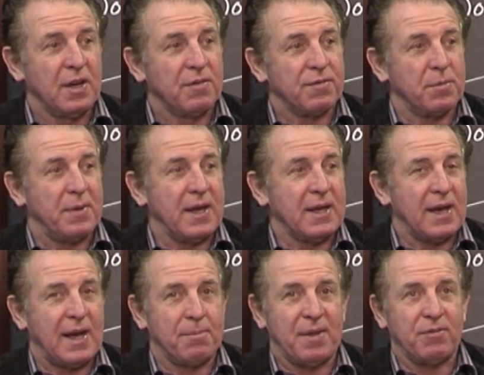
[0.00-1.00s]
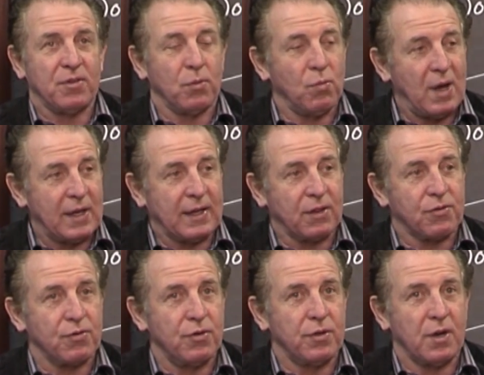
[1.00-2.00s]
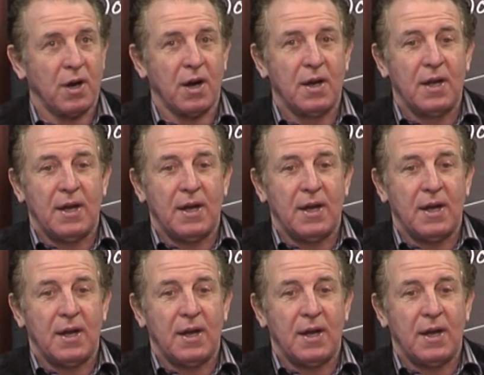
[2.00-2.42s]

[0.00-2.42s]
for me. They've done well to get through there.